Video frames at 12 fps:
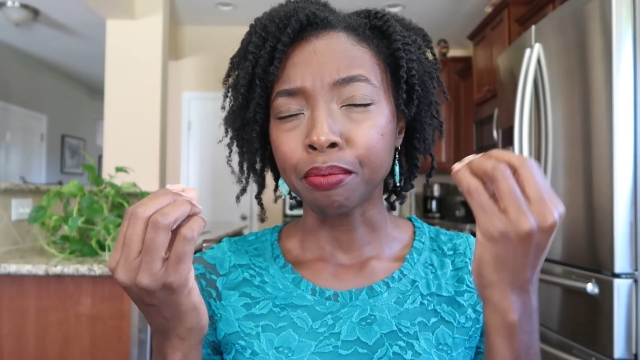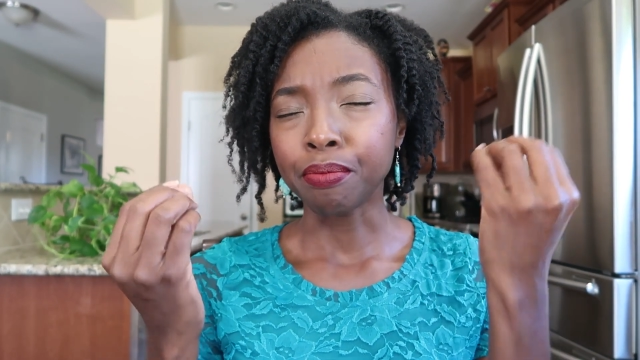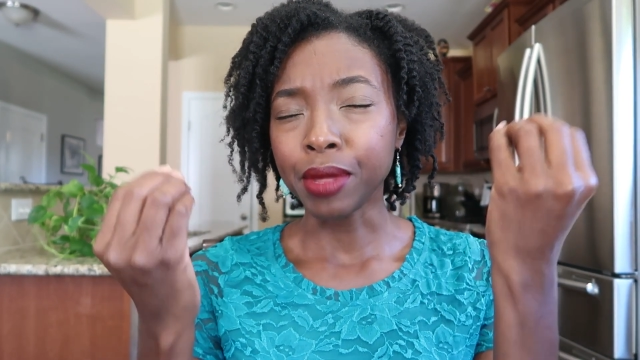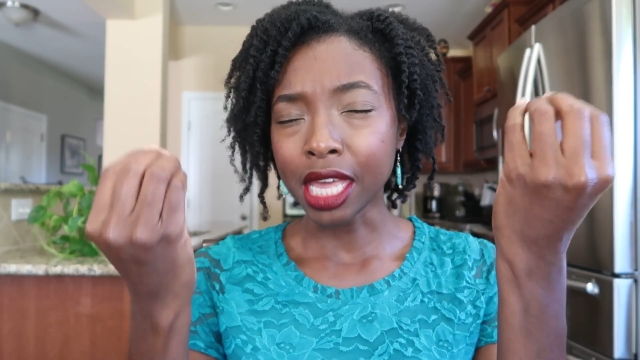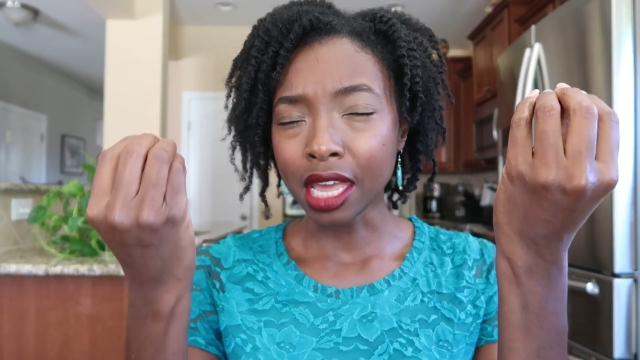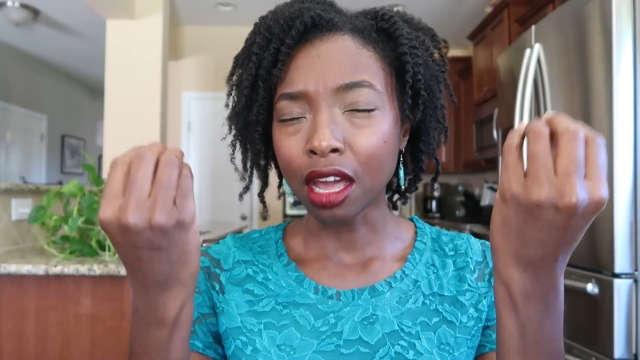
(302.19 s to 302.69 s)

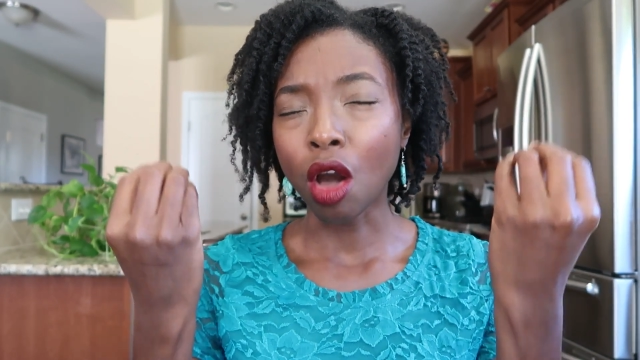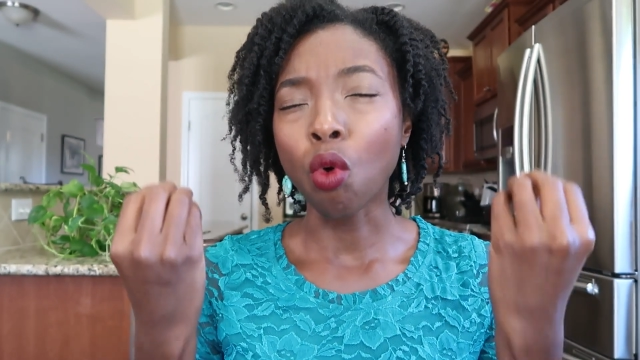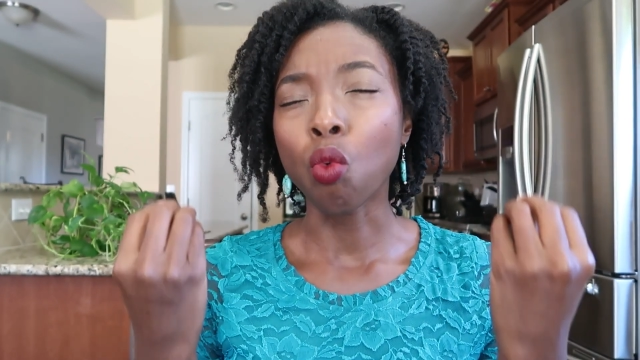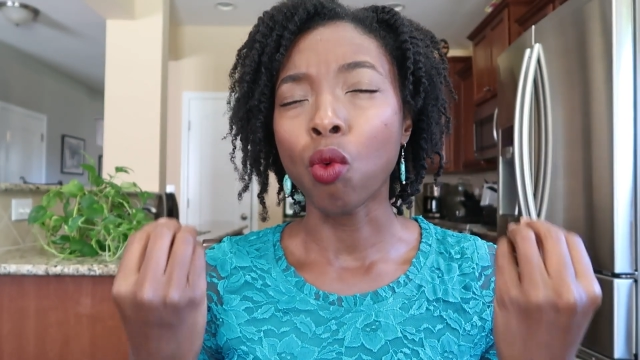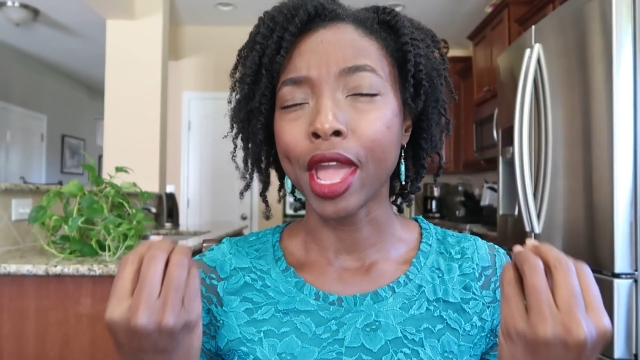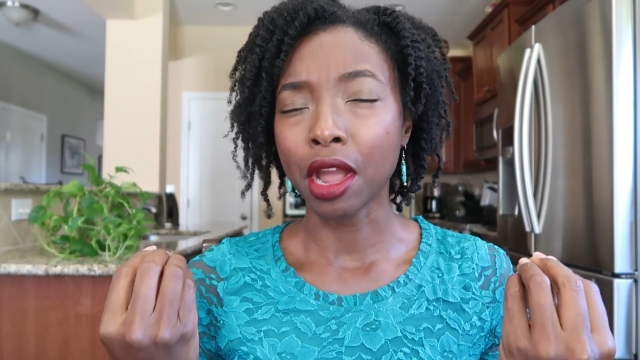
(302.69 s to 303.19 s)
being
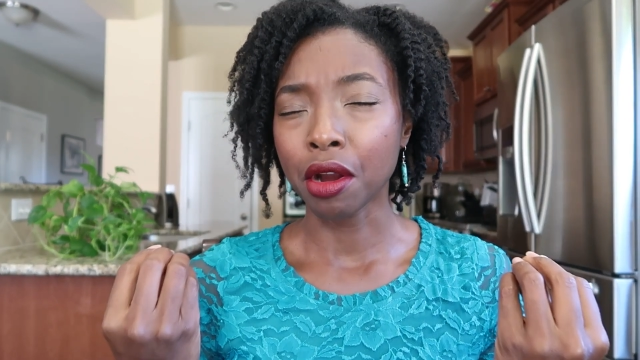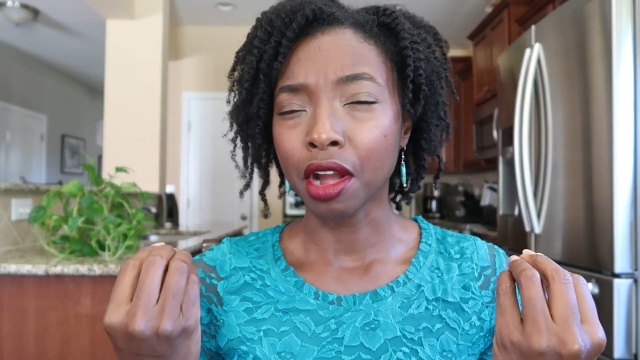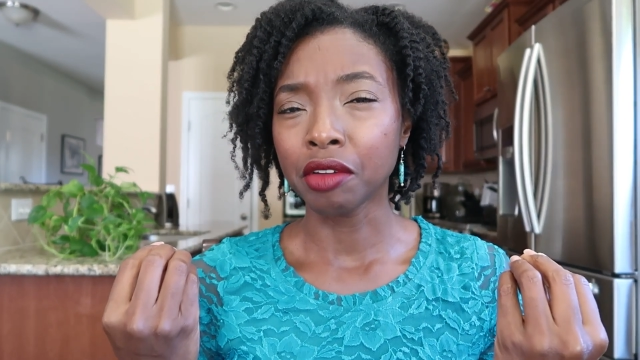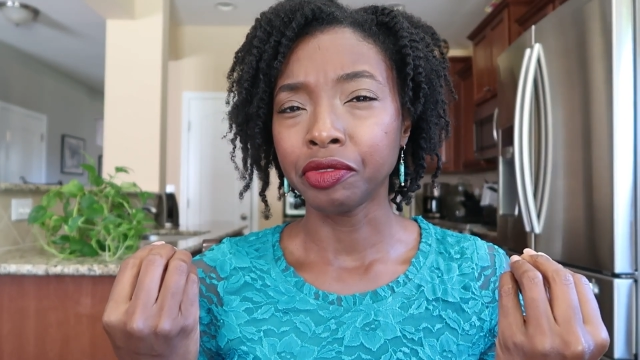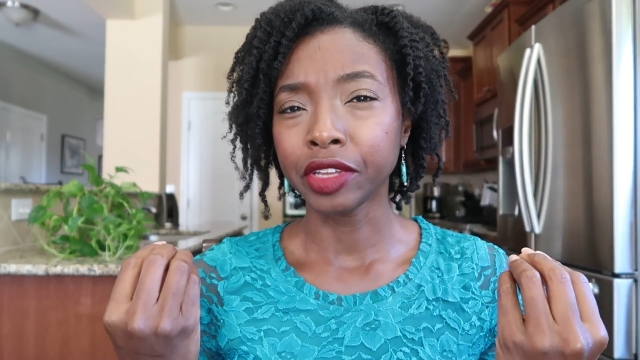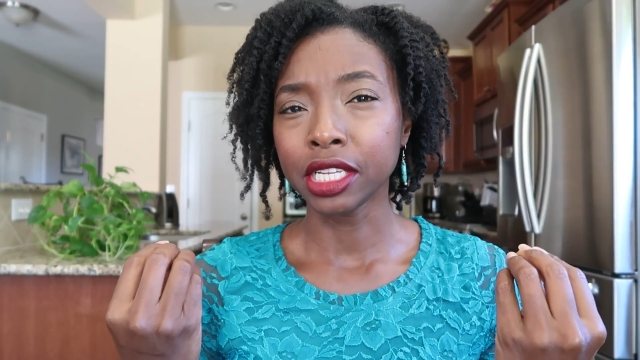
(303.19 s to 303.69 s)
aware
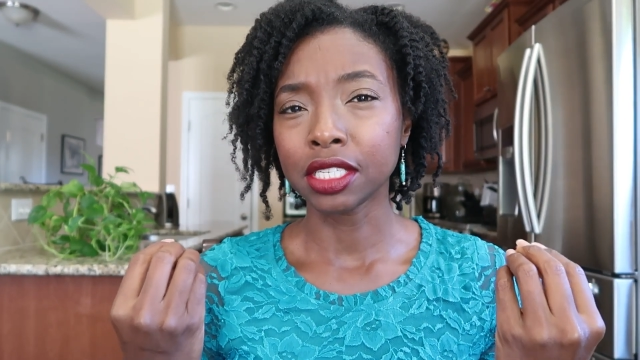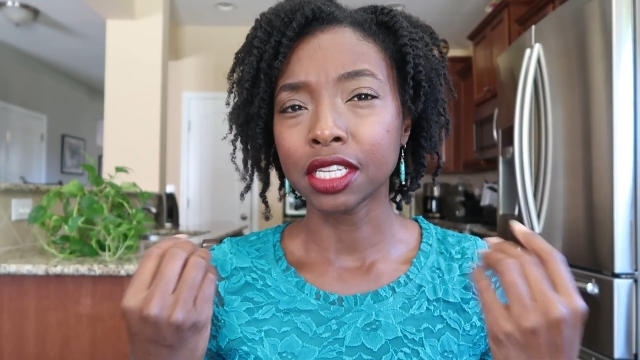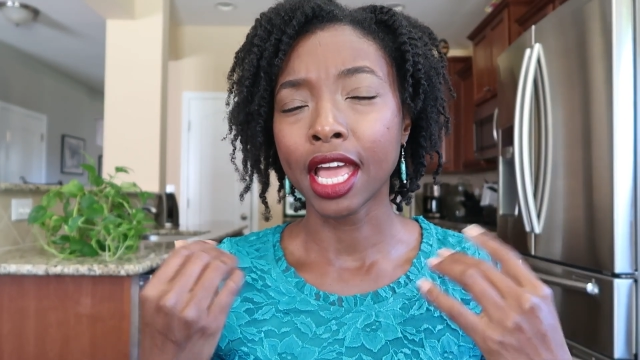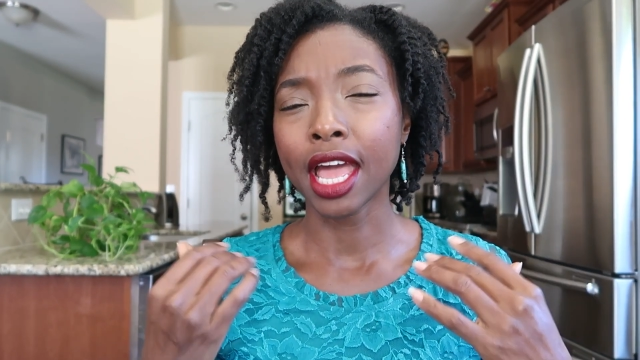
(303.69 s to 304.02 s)
of it